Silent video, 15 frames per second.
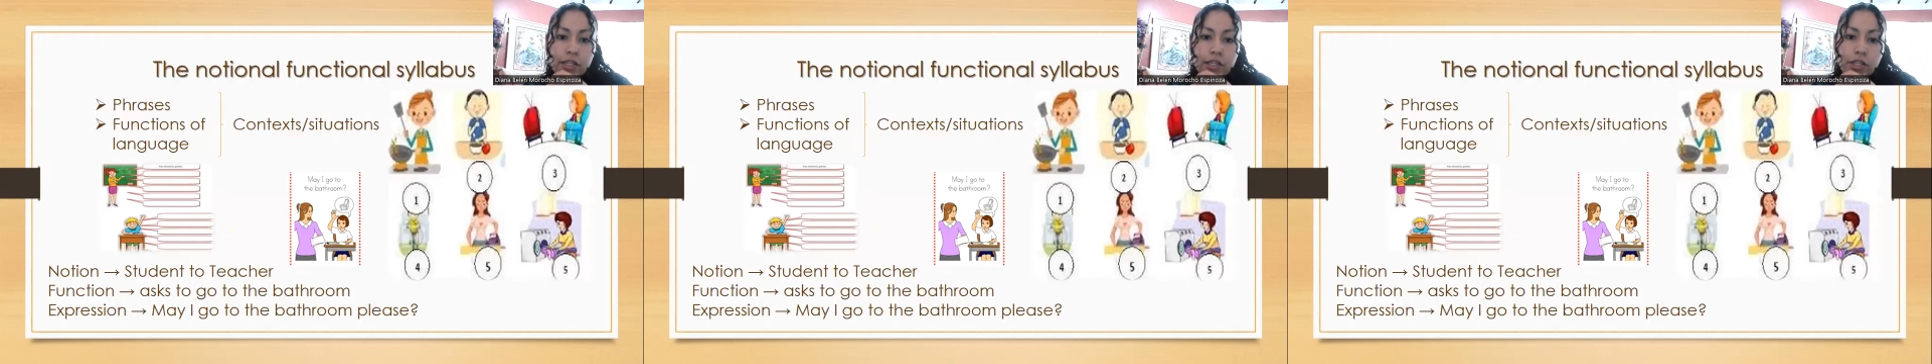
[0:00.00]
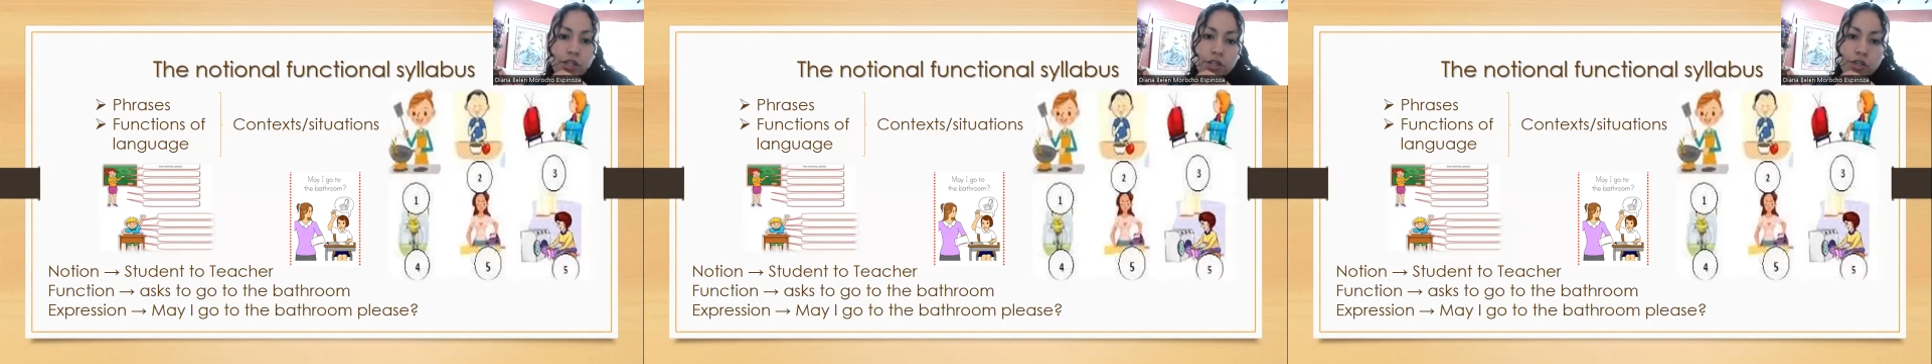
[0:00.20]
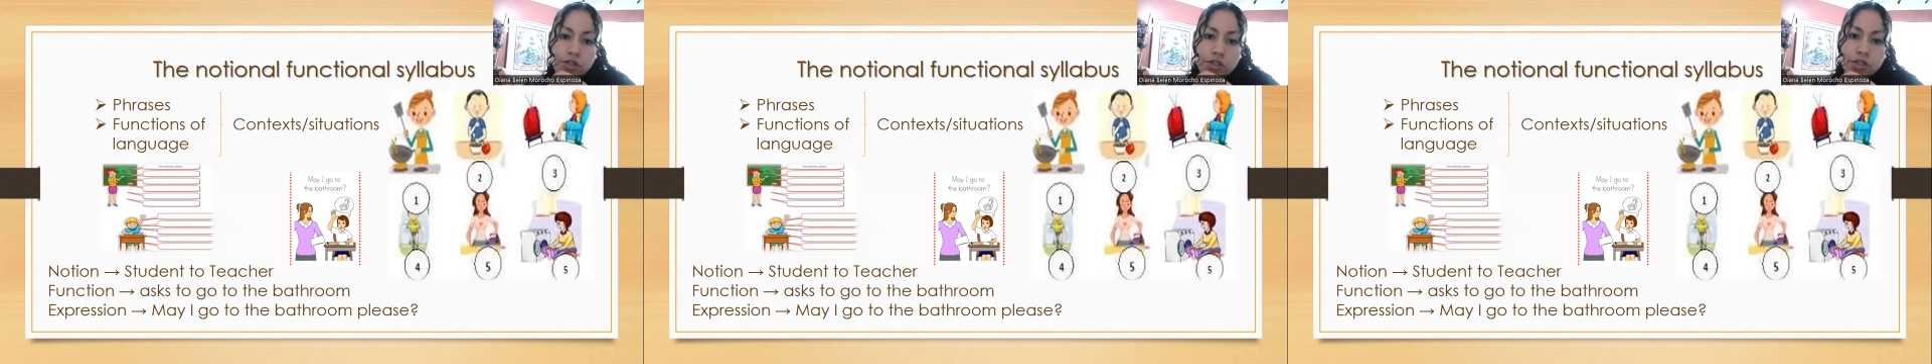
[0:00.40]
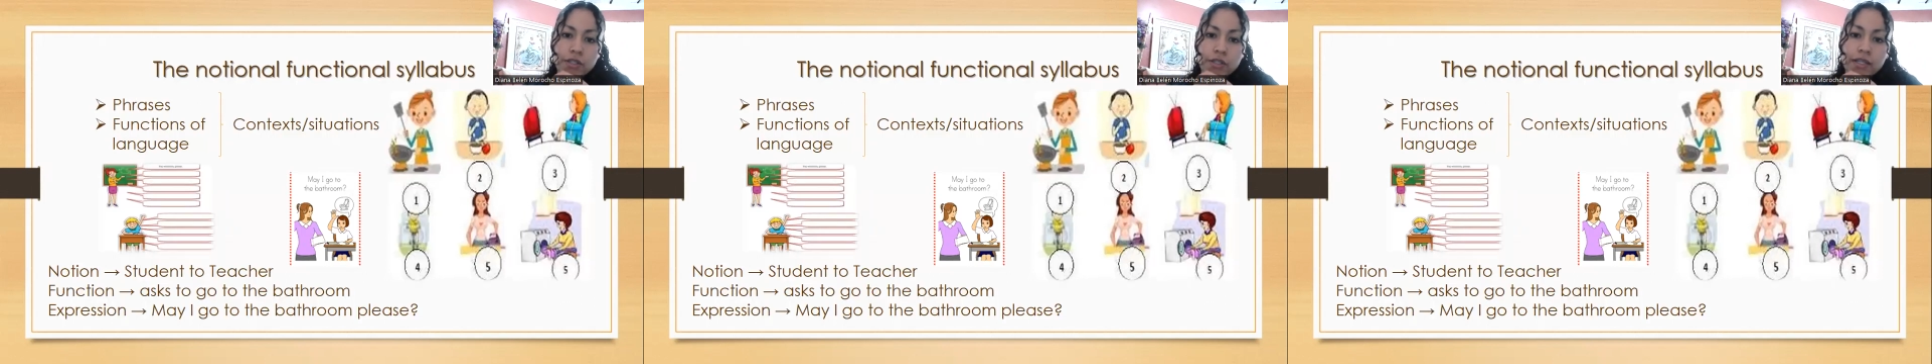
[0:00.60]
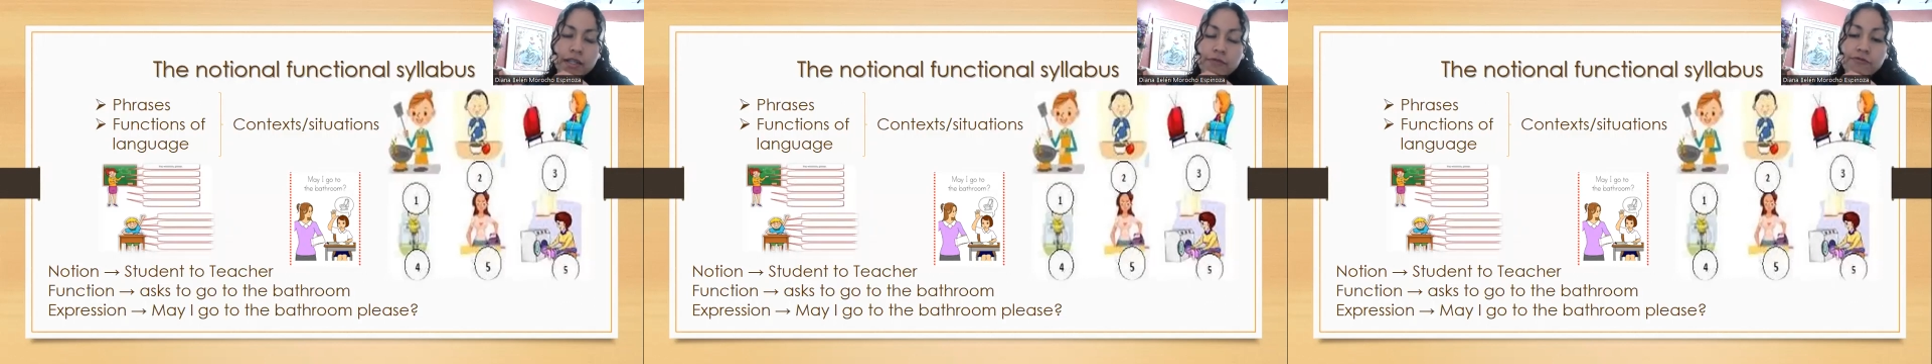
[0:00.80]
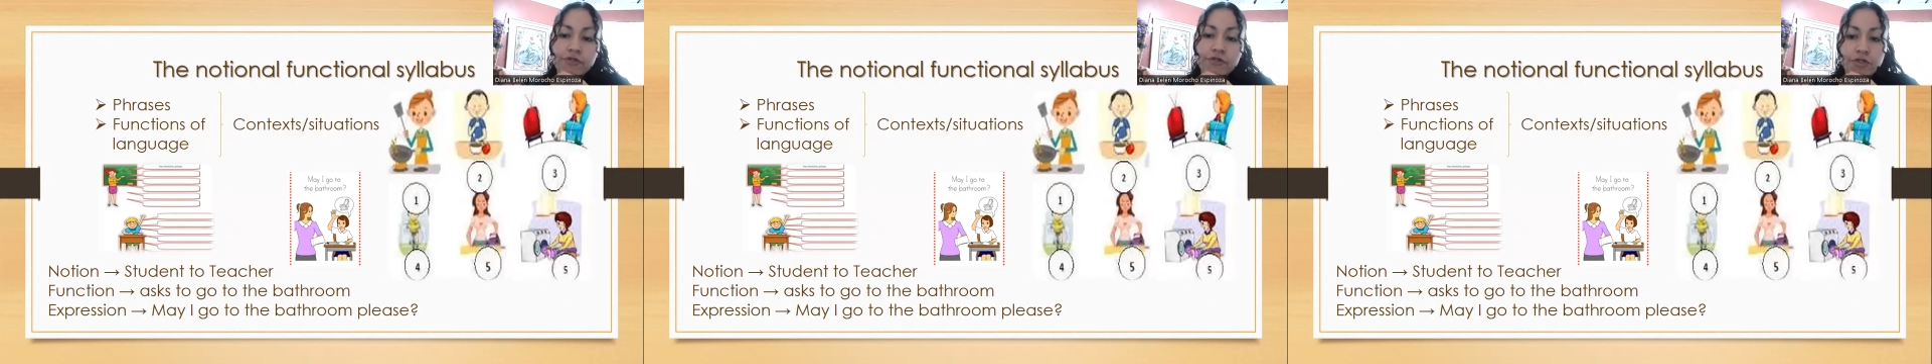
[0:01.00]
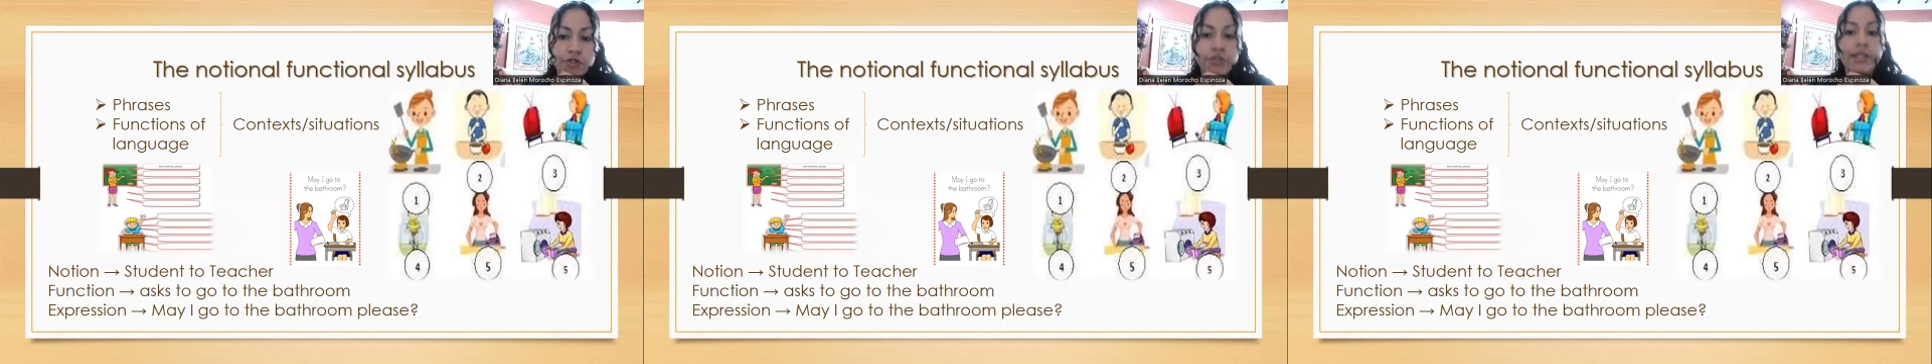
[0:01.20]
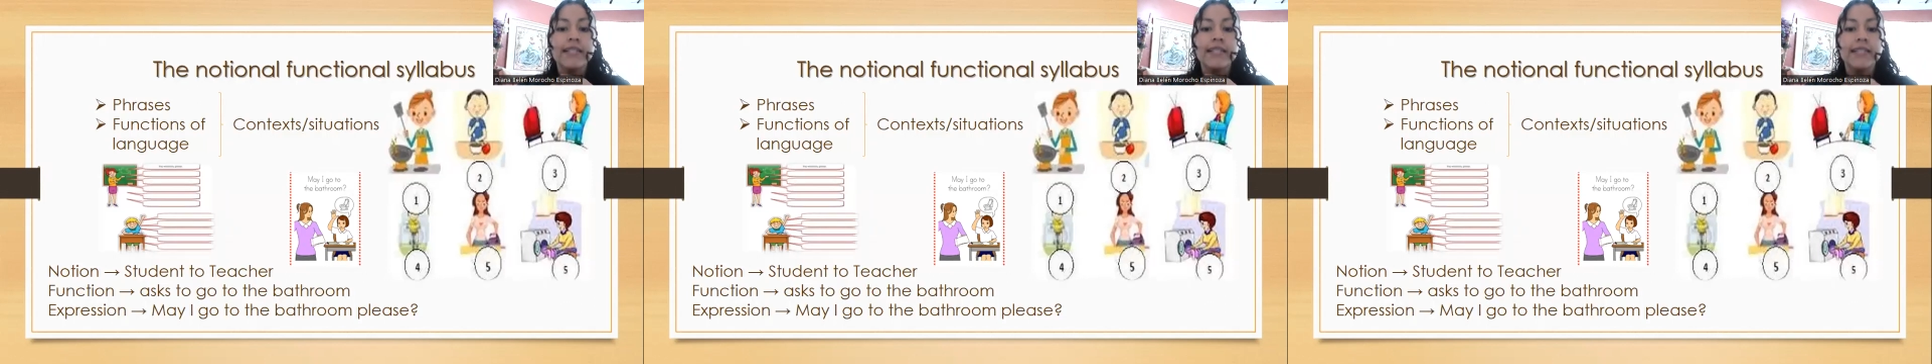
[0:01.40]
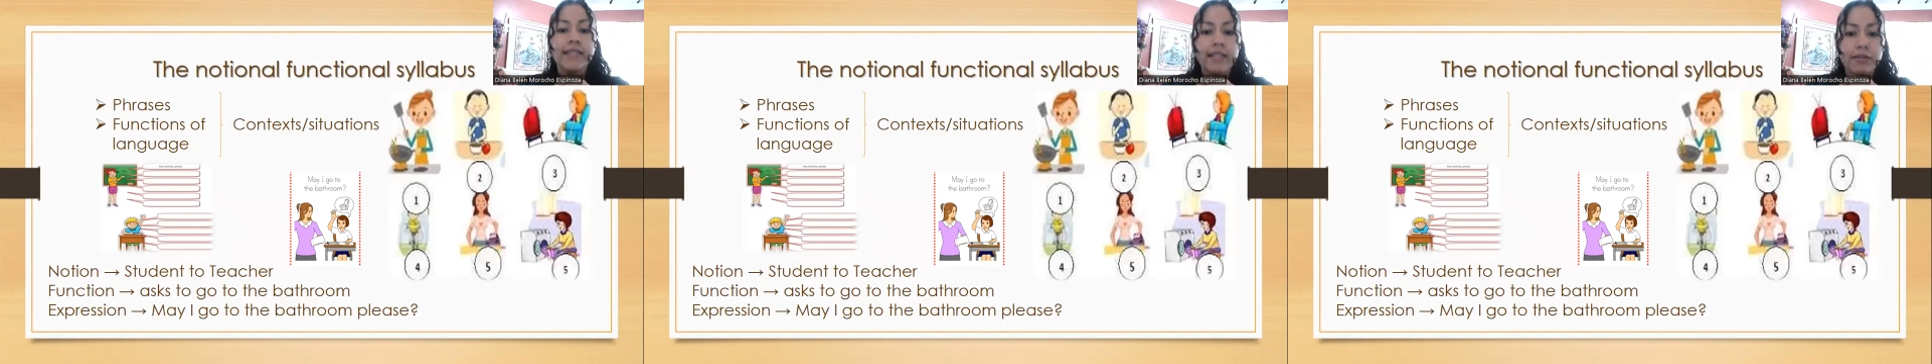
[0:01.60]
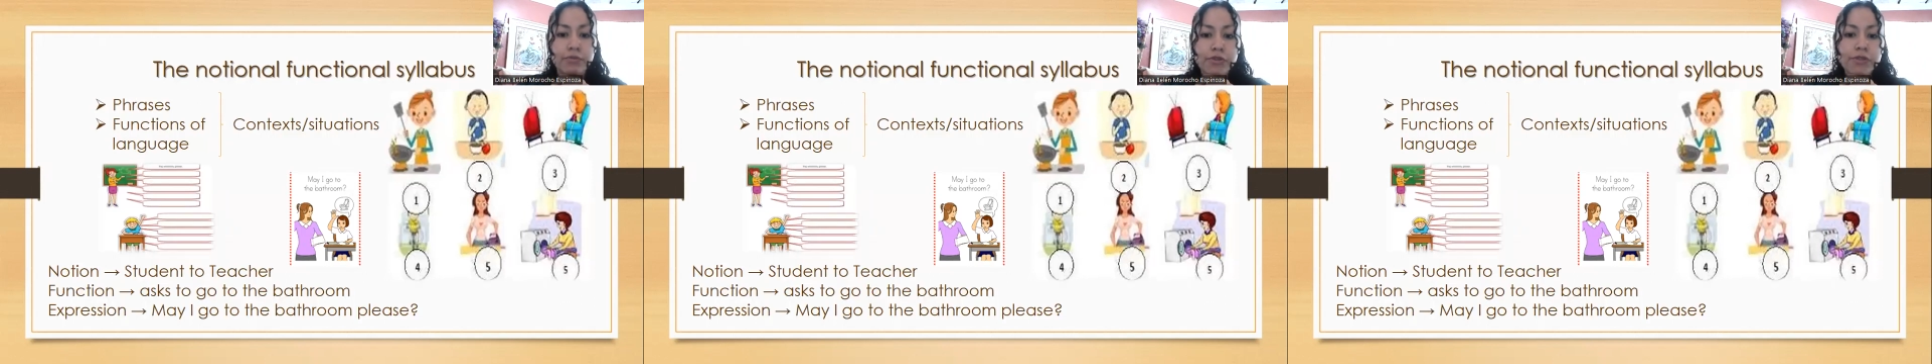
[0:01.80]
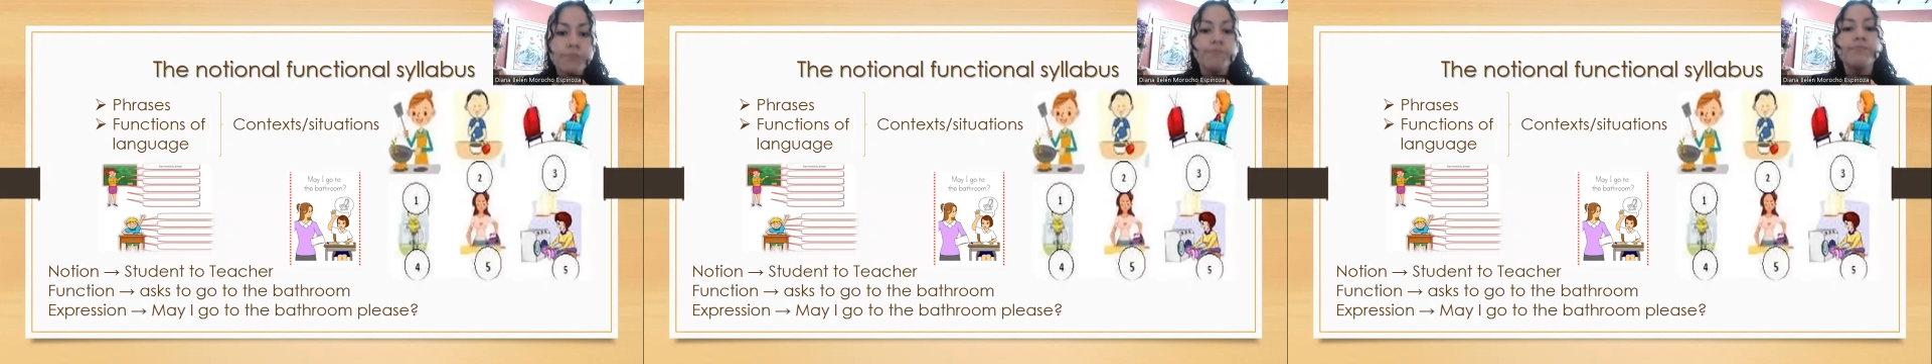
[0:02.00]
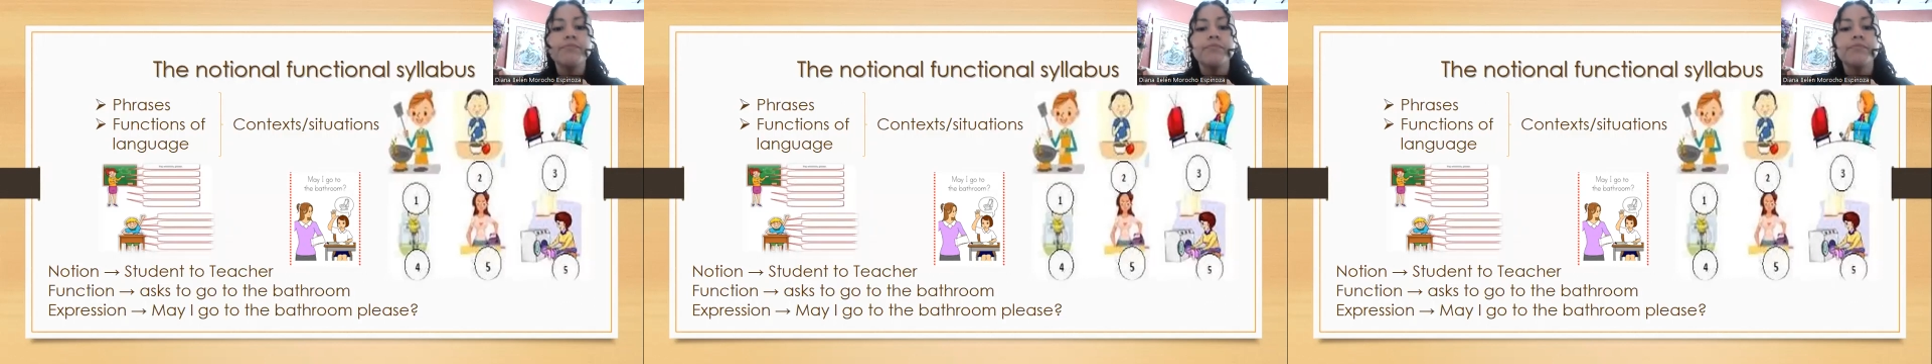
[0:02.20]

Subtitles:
notional functional syllabus.